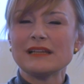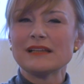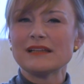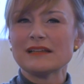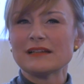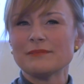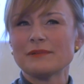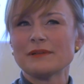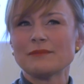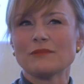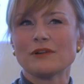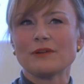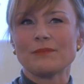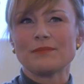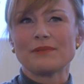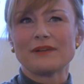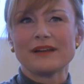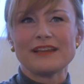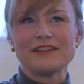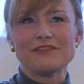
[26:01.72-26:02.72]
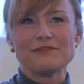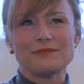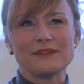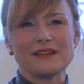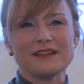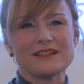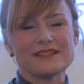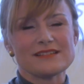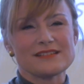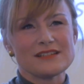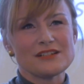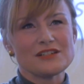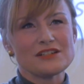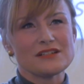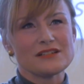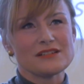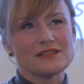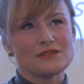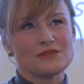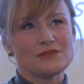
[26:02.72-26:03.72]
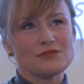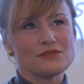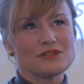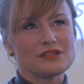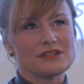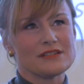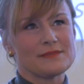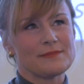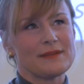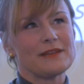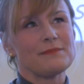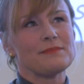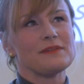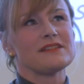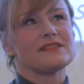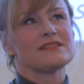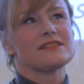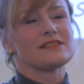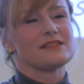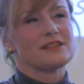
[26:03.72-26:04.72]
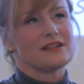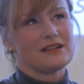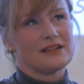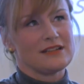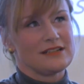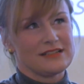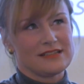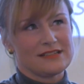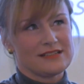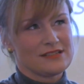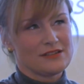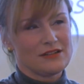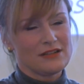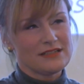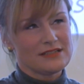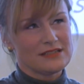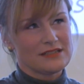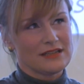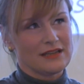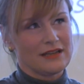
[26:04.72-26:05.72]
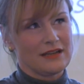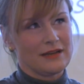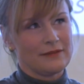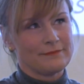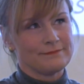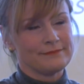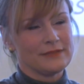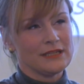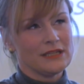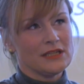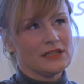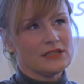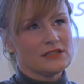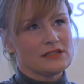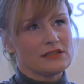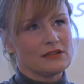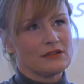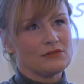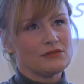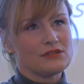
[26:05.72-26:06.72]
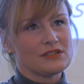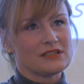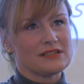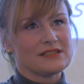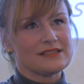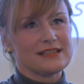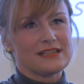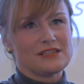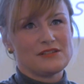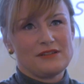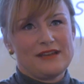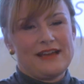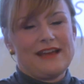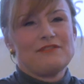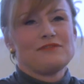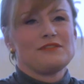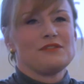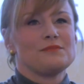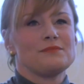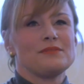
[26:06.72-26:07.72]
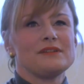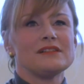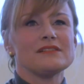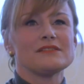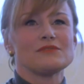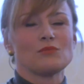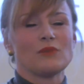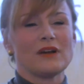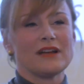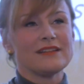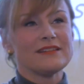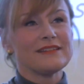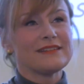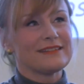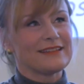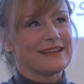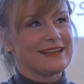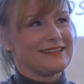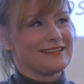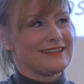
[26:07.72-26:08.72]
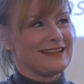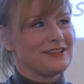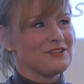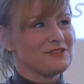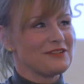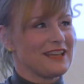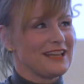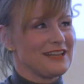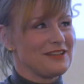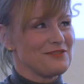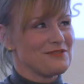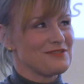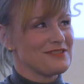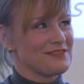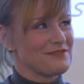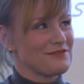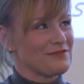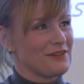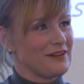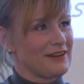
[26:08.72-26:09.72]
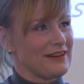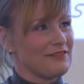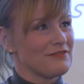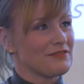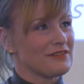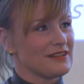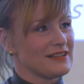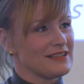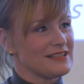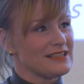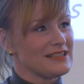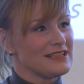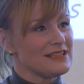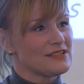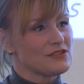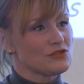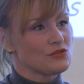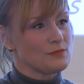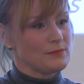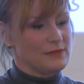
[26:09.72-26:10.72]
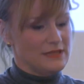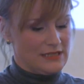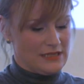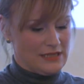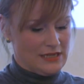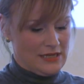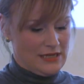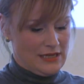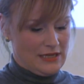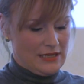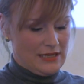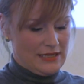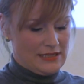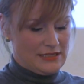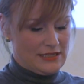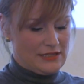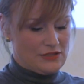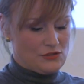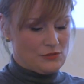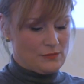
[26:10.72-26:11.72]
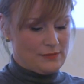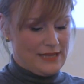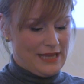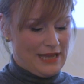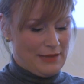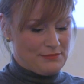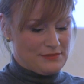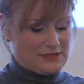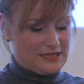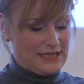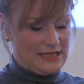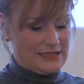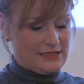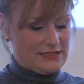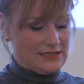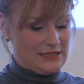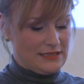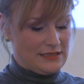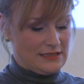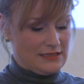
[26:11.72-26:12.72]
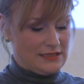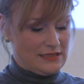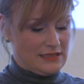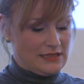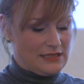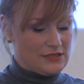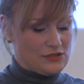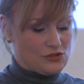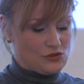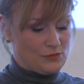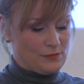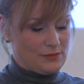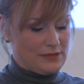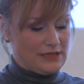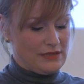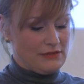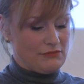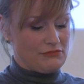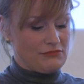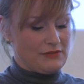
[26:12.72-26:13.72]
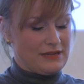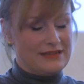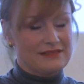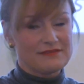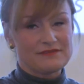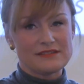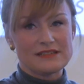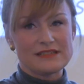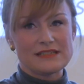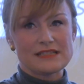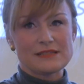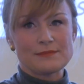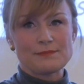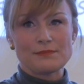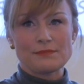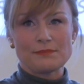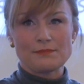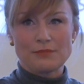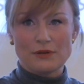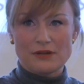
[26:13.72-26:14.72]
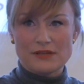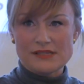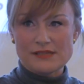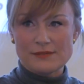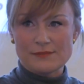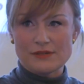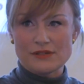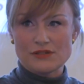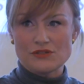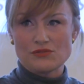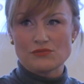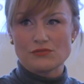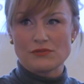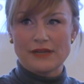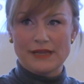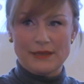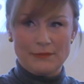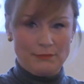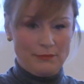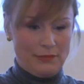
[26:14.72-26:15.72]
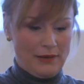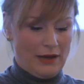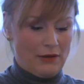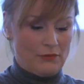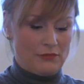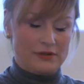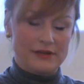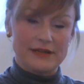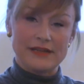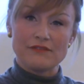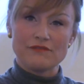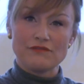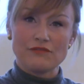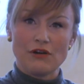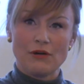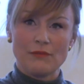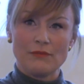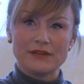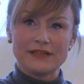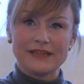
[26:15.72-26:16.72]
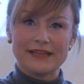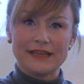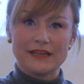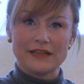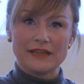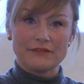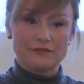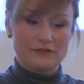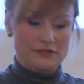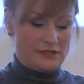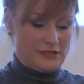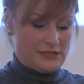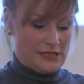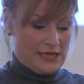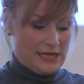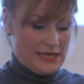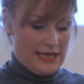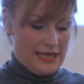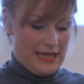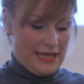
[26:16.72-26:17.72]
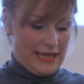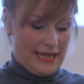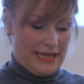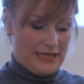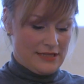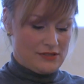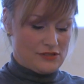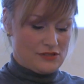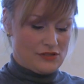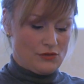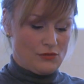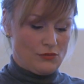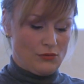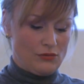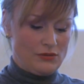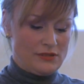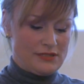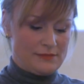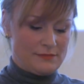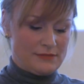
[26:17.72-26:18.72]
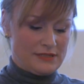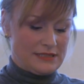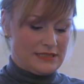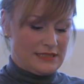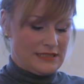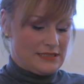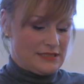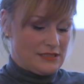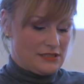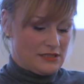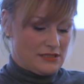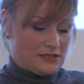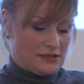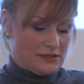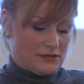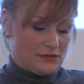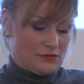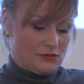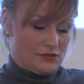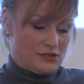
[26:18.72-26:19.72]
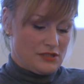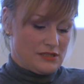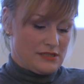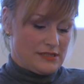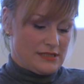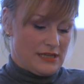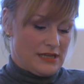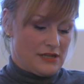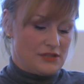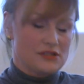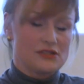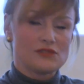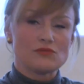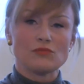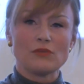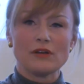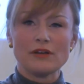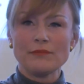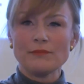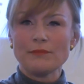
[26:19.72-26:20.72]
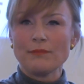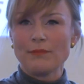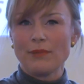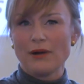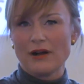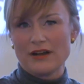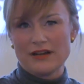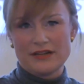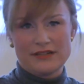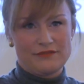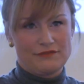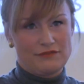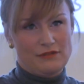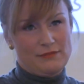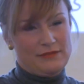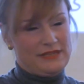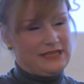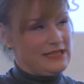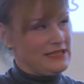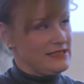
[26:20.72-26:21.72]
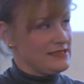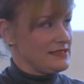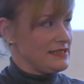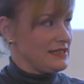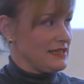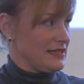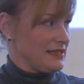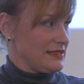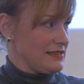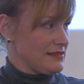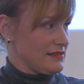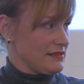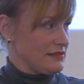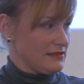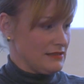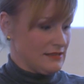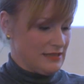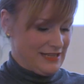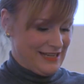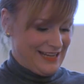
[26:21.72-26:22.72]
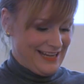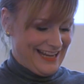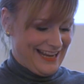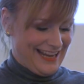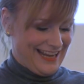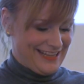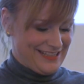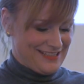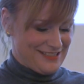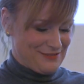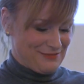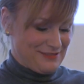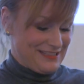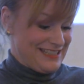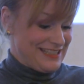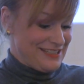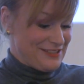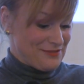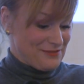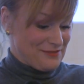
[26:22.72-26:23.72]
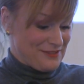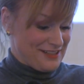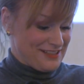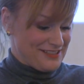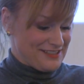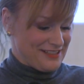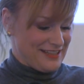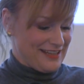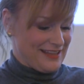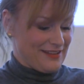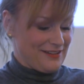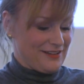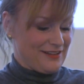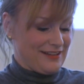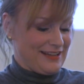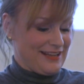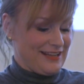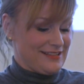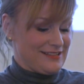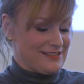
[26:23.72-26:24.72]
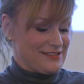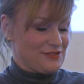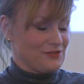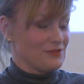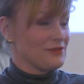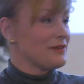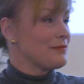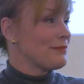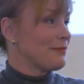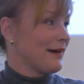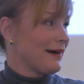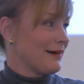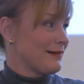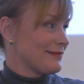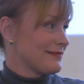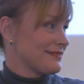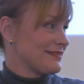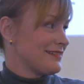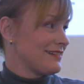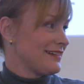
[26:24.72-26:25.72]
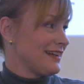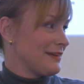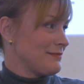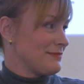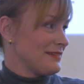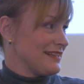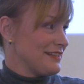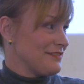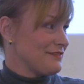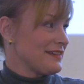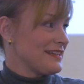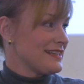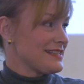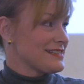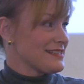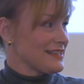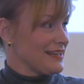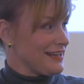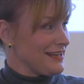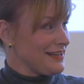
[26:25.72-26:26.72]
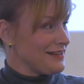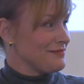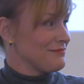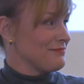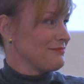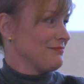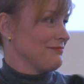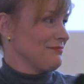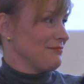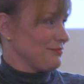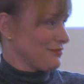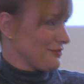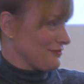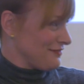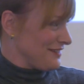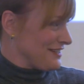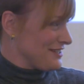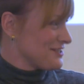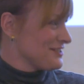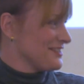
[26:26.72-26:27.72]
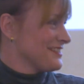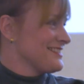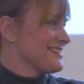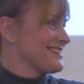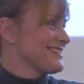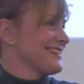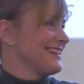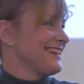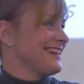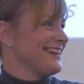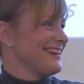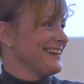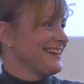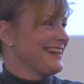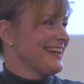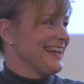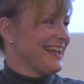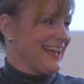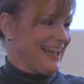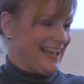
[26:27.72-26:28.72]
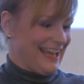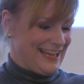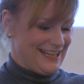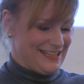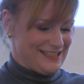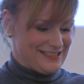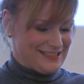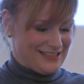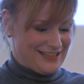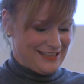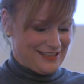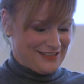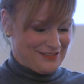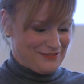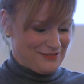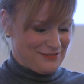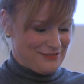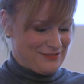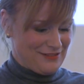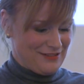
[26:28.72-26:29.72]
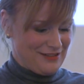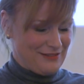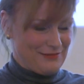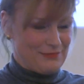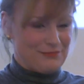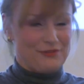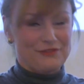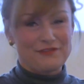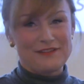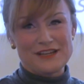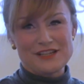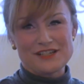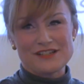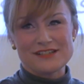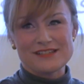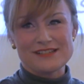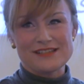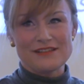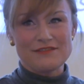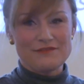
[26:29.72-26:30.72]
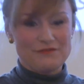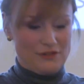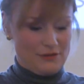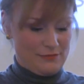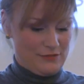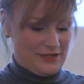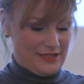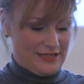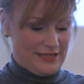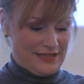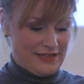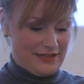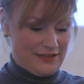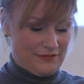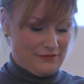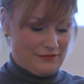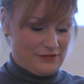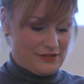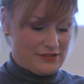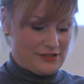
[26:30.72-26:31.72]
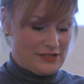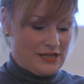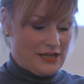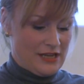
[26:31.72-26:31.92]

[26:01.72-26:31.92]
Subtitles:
a little bit more brave, because digital solutions might be a start. It's not solutions that you build once and then you can use it forever. It needs to be updated. It needs to be relevant as possible to empower informal caregivers. And so ultimately, digital solutions are just one part for me as the answer. And we need to work together and to empower, I believe, at scale, professionals and non-professionals, informal caregivers,